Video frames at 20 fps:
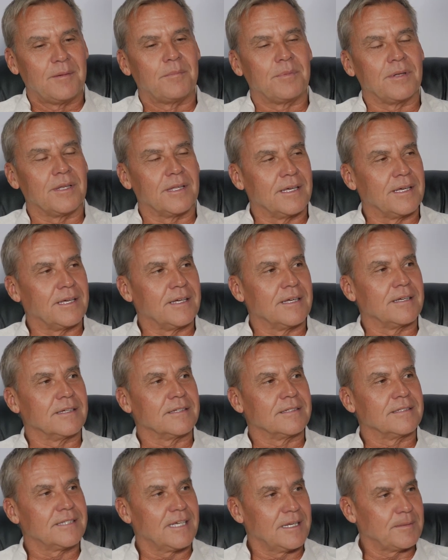playing
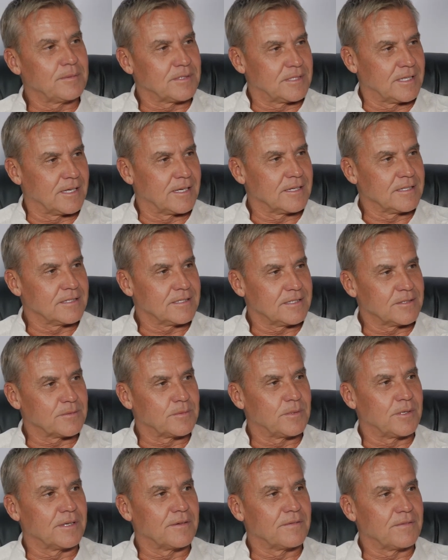table tennis is
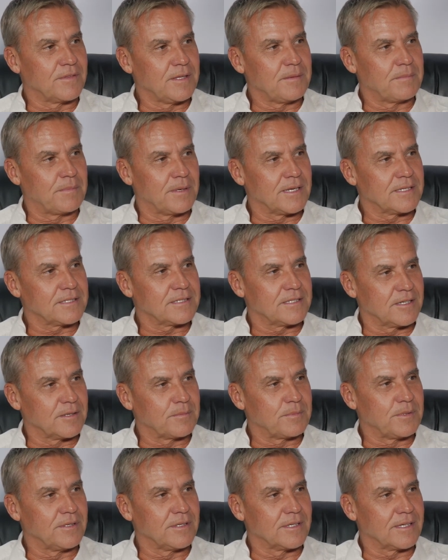one of the best
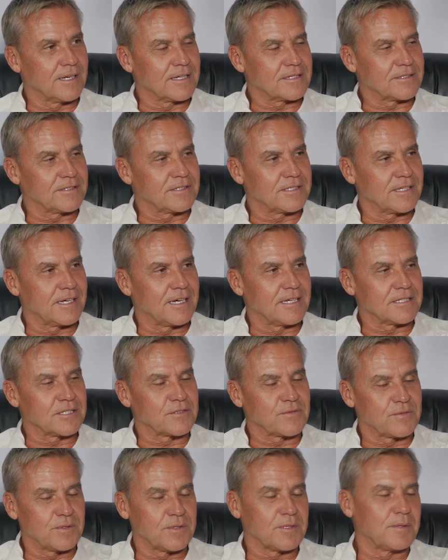therapeutic exercises
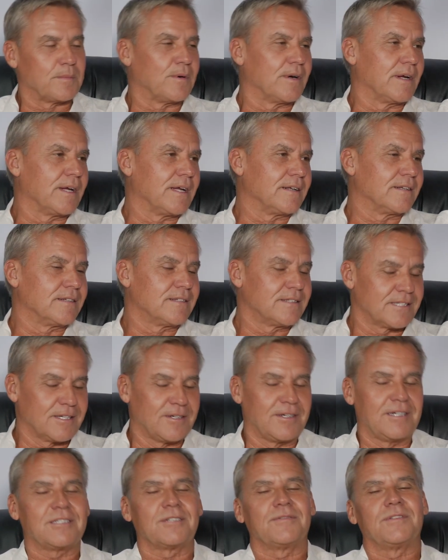for the brain.
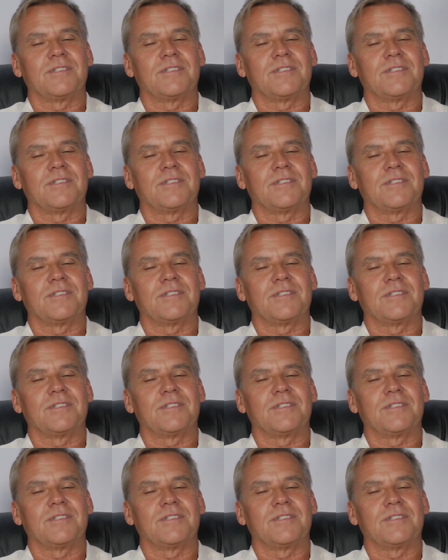So as a